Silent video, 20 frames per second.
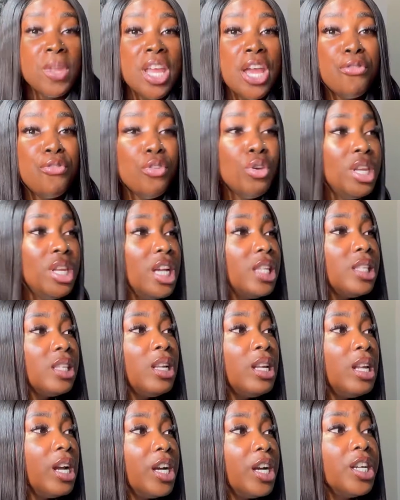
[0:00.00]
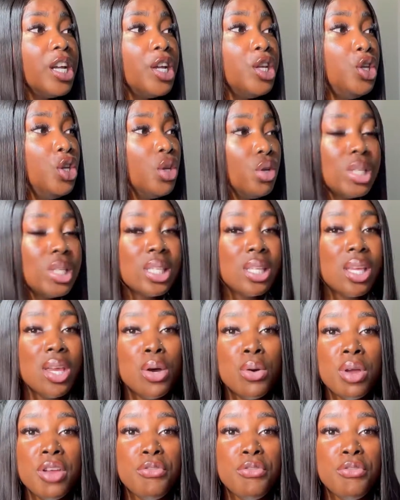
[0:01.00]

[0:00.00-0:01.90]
If you need to learn a new skill,